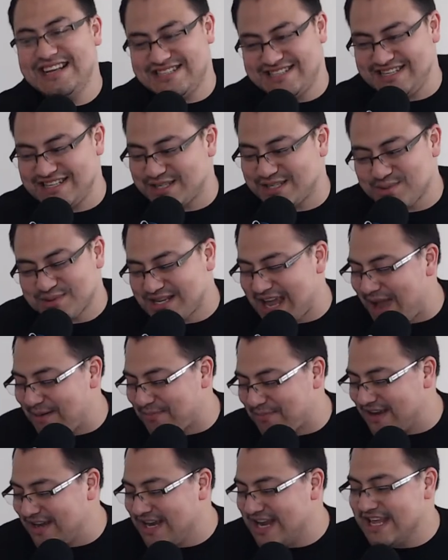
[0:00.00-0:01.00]
this was
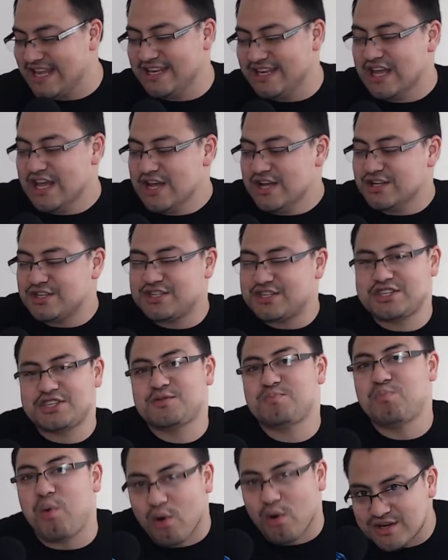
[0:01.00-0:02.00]
happening in
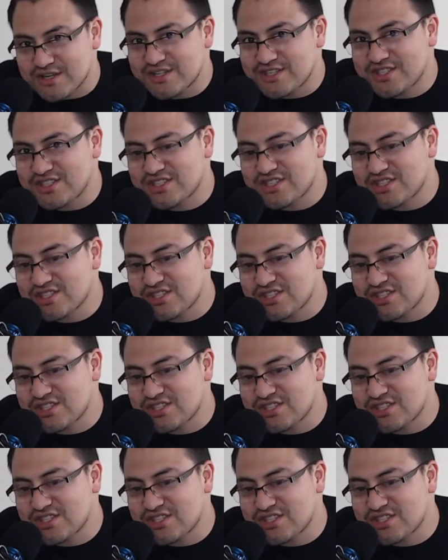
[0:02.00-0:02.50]
sports.